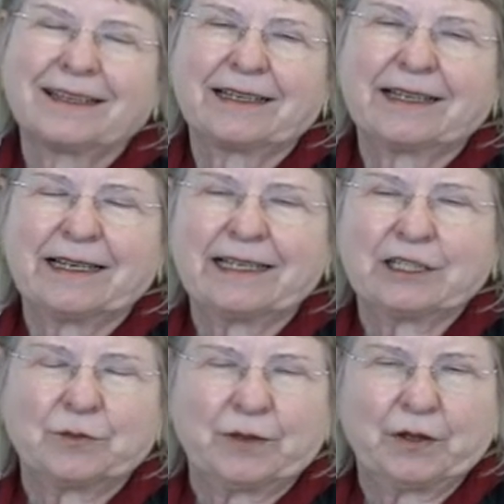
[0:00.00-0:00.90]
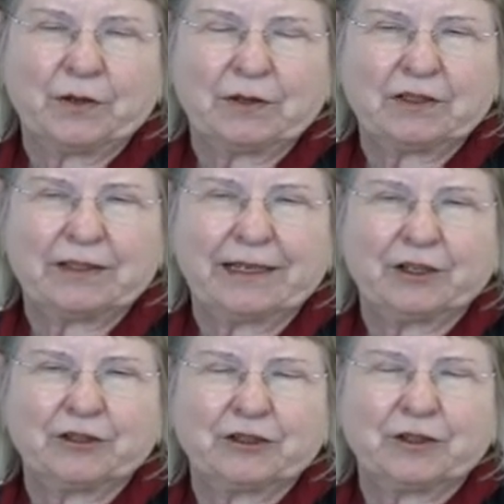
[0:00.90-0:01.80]
clinics without the
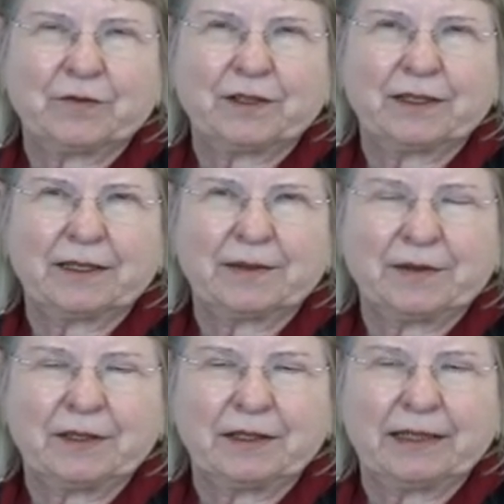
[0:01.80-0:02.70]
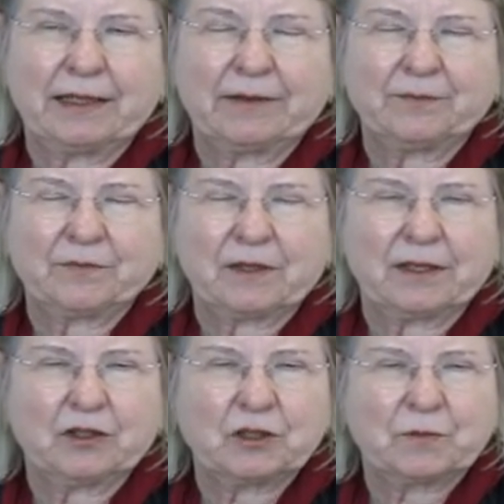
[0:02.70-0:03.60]
cyclotron in the
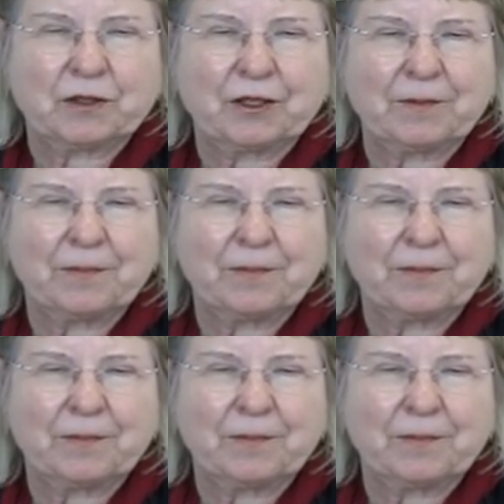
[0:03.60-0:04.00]
hospital.